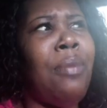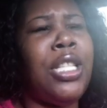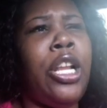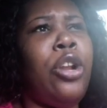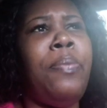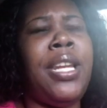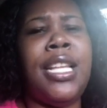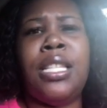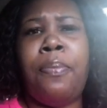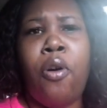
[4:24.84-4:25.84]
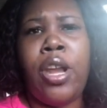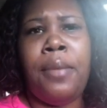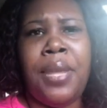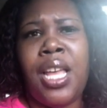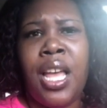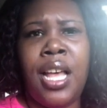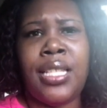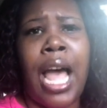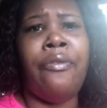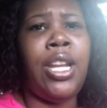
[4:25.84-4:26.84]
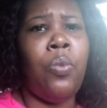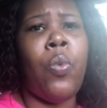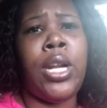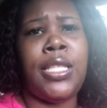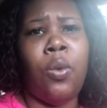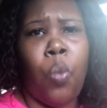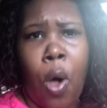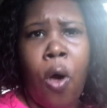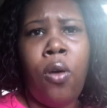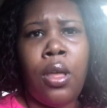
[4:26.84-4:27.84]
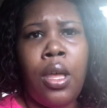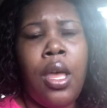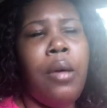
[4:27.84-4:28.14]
was a little bit disappointed because I really wanted to walk,